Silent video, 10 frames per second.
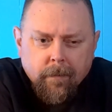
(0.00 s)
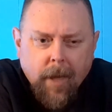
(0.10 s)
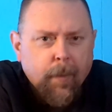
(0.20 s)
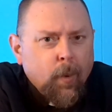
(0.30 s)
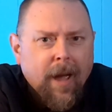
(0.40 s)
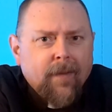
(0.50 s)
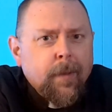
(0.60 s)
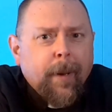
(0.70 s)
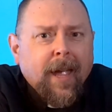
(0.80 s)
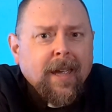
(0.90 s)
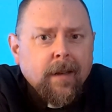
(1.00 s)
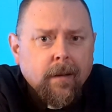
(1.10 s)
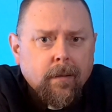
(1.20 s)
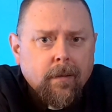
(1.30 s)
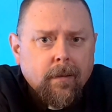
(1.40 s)
Maybe we have to pay
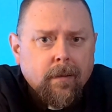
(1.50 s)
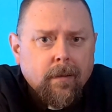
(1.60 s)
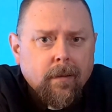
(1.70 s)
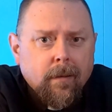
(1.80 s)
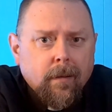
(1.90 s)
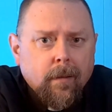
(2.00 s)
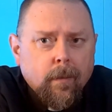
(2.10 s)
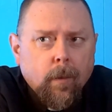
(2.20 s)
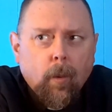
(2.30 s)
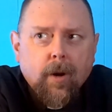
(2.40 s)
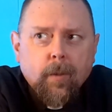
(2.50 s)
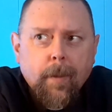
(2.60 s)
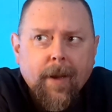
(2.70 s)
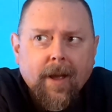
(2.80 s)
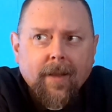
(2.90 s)
it. Well, what did we
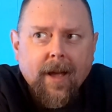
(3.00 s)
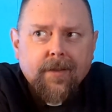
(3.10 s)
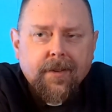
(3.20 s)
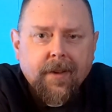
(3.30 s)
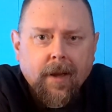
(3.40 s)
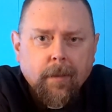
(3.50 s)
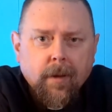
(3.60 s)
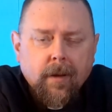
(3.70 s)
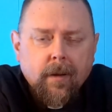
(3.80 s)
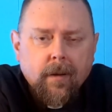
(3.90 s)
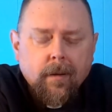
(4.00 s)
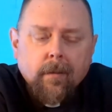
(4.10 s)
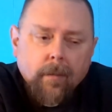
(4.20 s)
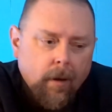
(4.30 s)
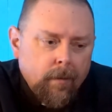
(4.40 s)
pay last time?
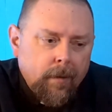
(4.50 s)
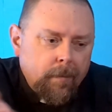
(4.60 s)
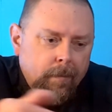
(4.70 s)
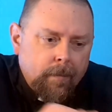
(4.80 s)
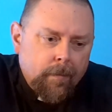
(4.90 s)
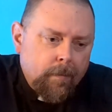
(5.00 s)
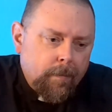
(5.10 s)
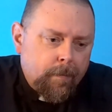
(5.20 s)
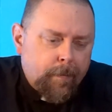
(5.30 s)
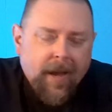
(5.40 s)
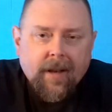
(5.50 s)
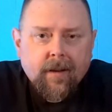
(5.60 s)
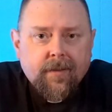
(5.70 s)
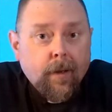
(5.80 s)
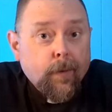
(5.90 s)
Well, you paid a
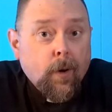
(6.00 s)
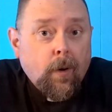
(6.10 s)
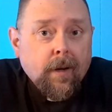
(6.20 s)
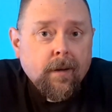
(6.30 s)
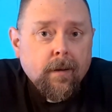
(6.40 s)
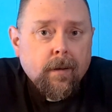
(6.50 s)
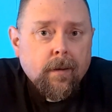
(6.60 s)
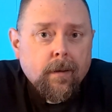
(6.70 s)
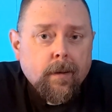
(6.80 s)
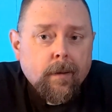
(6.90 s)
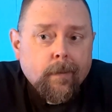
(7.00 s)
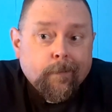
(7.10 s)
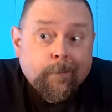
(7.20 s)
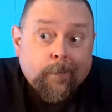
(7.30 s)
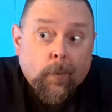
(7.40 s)
silver coin.
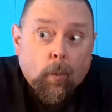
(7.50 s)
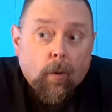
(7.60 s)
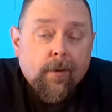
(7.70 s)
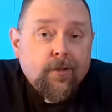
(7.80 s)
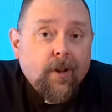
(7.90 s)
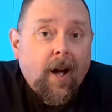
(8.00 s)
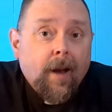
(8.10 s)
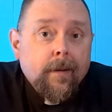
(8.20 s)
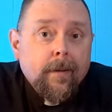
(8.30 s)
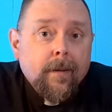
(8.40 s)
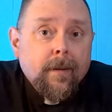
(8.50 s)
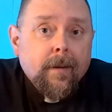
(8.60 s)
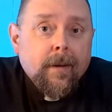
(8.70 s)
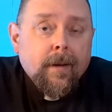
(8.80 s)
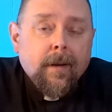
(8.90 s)
Worth a shot.
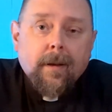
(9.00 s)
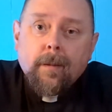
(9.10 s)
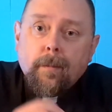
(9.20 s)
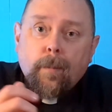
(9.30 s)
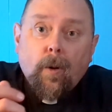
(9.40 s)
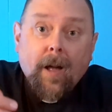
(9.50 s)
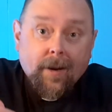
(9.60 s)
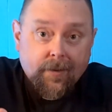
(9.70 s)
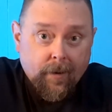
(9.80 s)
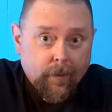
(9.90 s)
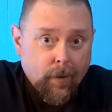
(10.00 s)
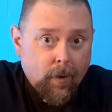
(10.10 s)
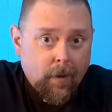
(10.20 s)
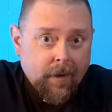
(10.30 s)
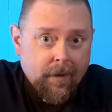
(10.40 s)
Pull out a silver
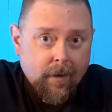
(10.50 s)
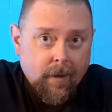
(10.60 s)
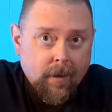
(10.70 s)
coin.